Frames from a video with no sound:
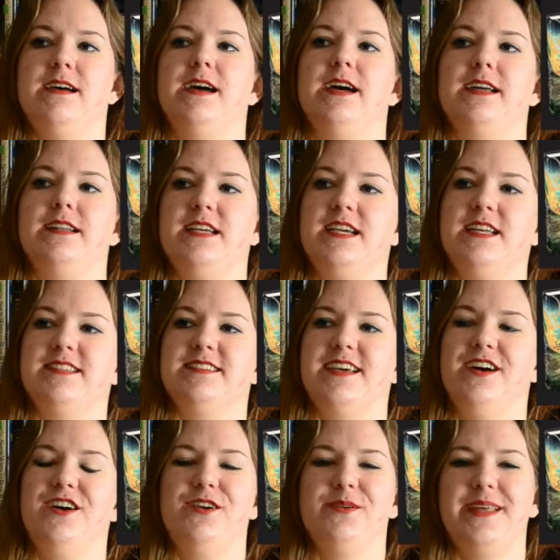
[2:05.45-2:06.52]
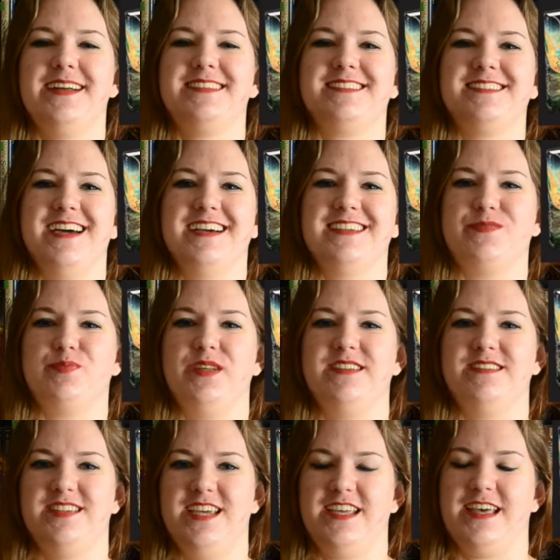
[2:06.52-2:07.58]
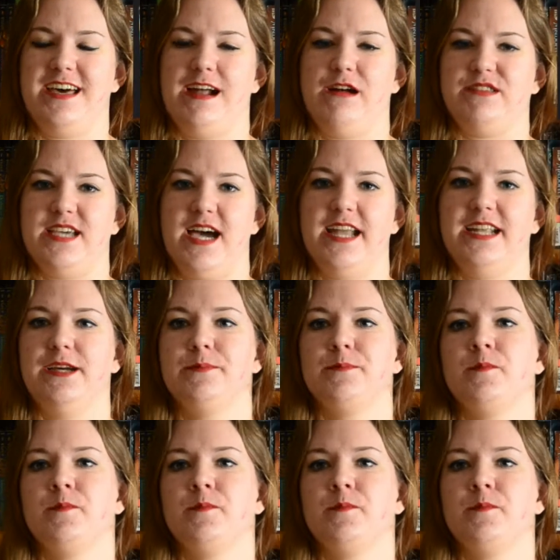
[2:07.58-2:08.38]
And he'd say, "Oh, that's nice. Please take that outside."